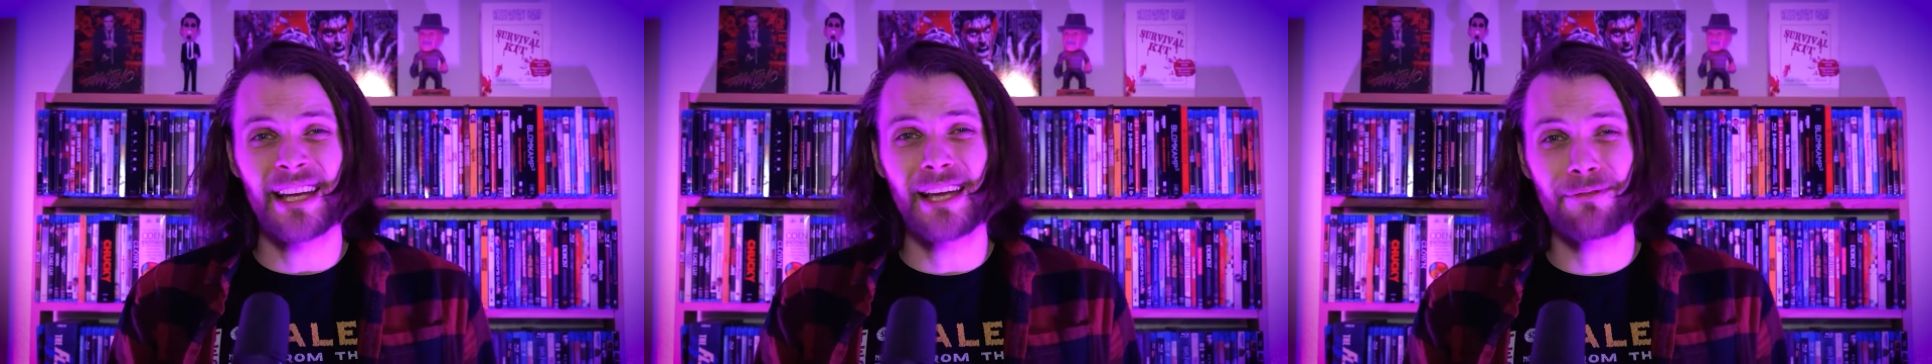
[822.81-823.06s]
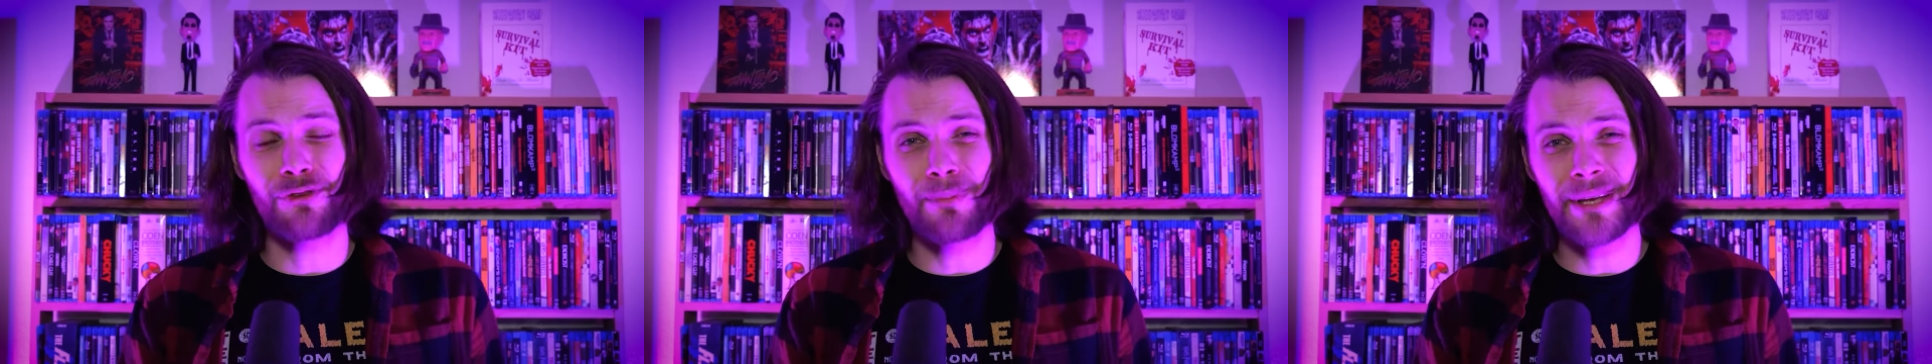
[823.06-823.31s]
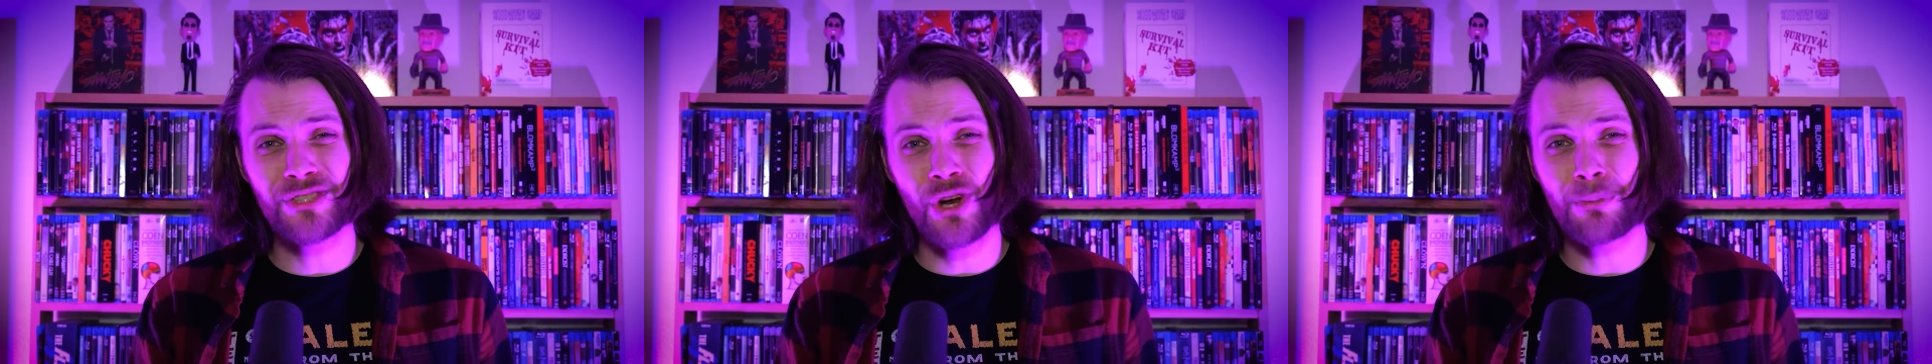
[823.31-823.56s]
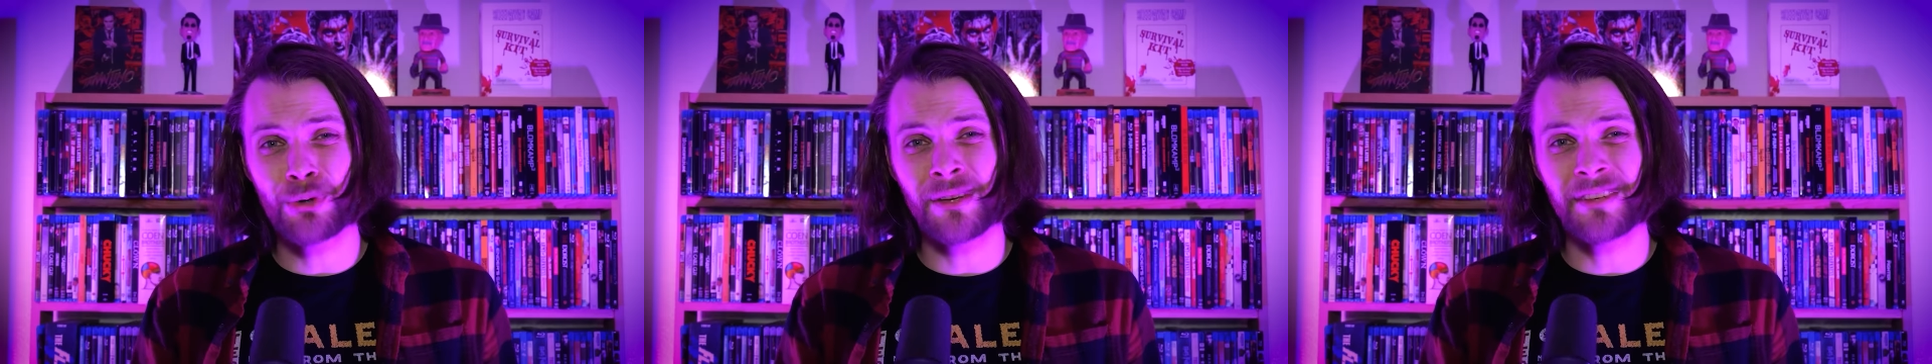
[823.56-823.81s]
If you
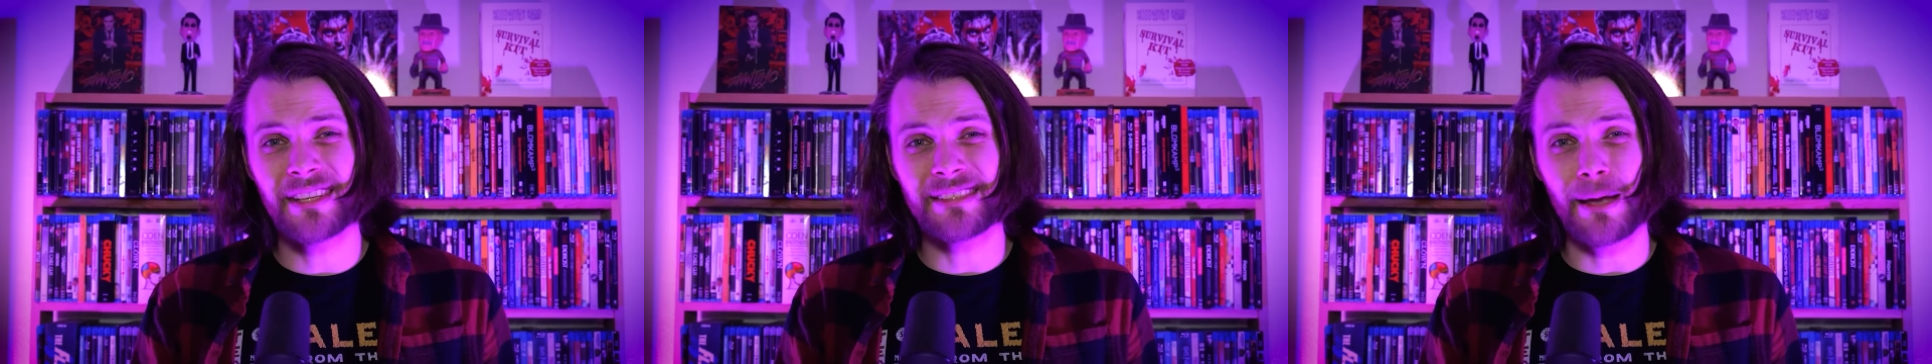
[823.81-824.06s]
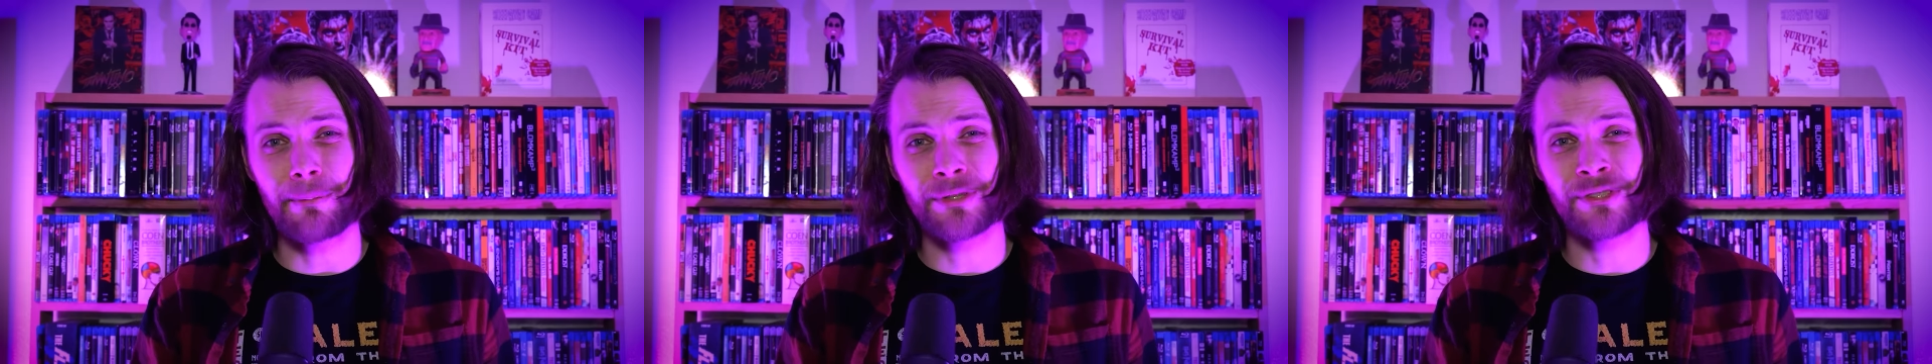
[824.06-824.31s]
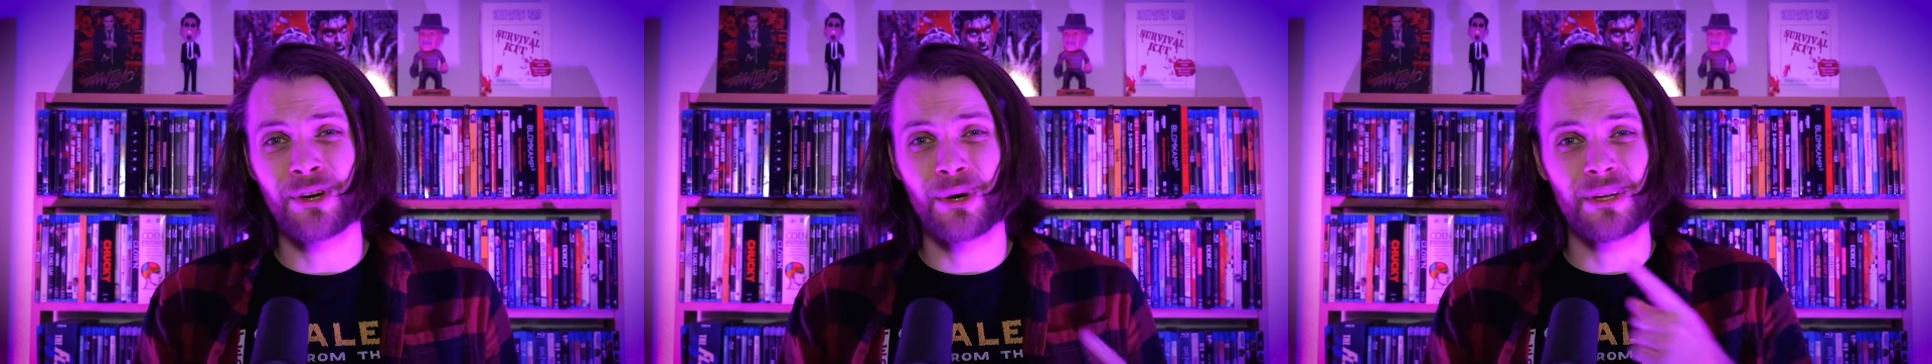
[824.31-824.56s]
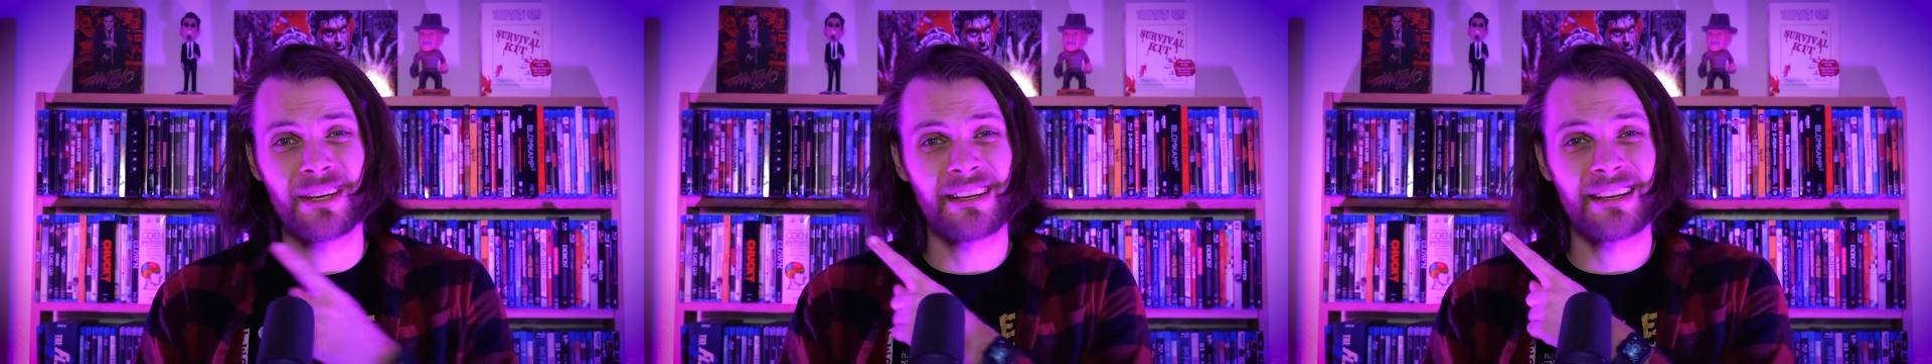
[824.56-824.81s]
missed our previous
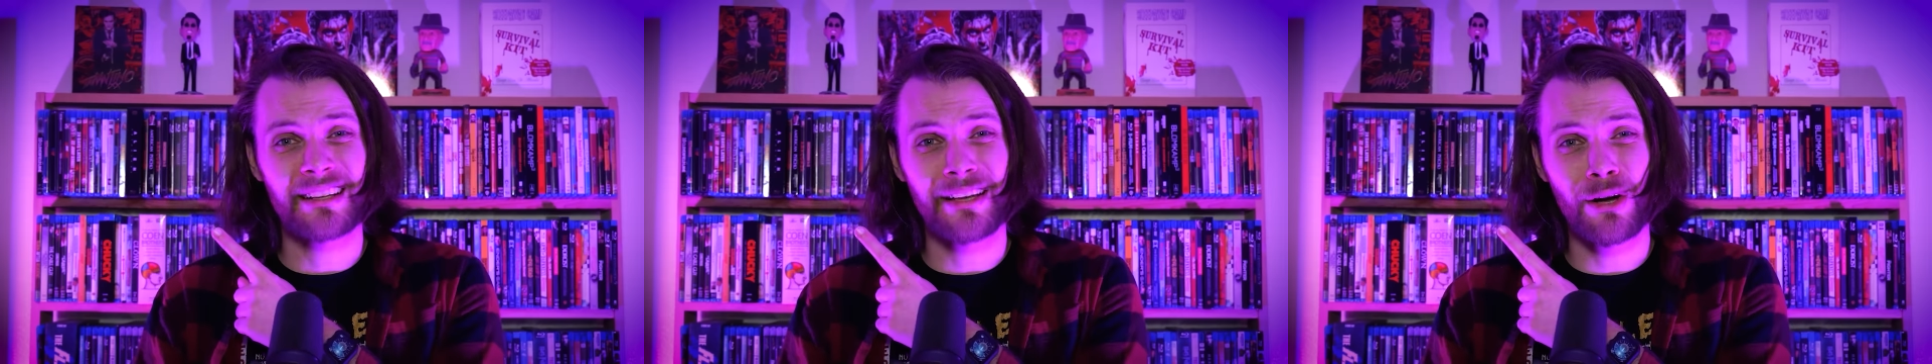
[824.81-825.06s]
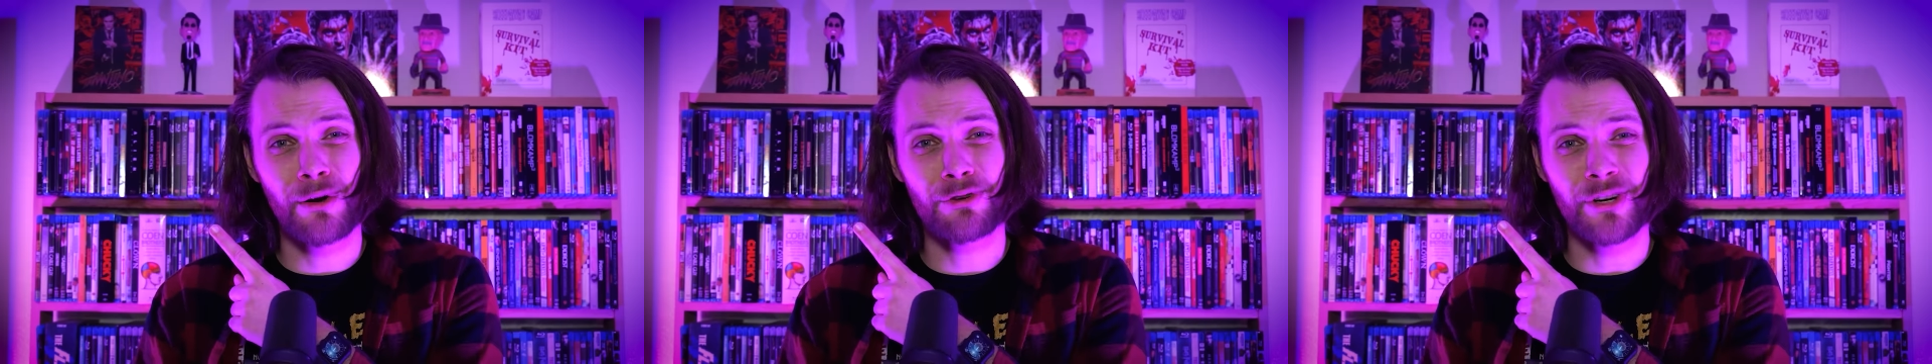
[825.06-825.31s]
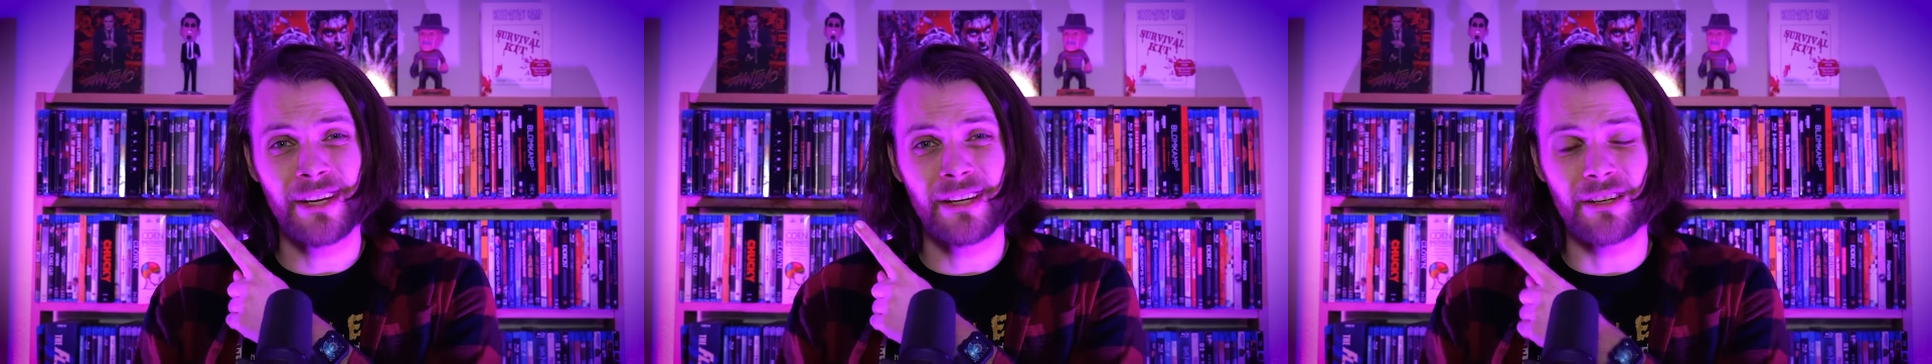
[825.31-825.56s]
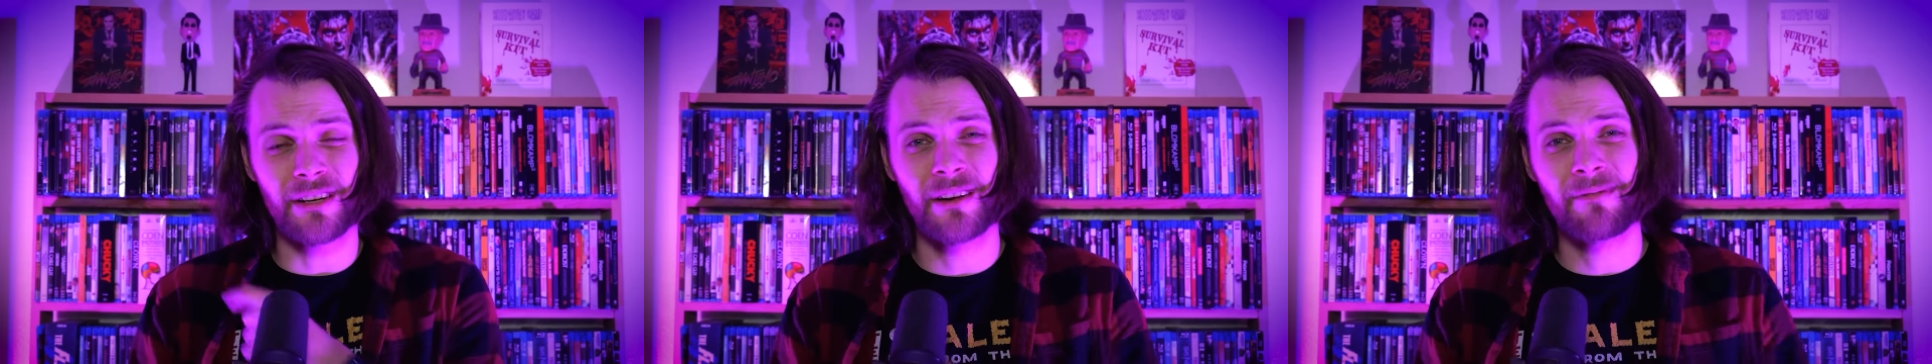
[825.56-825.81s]
episode, click over
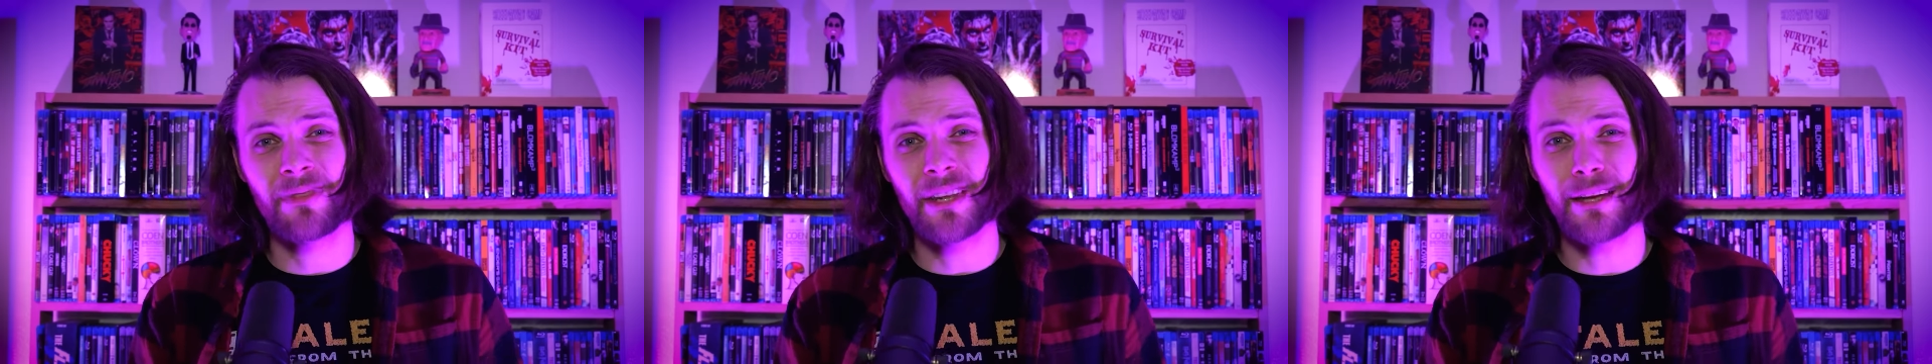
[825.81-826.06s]
here.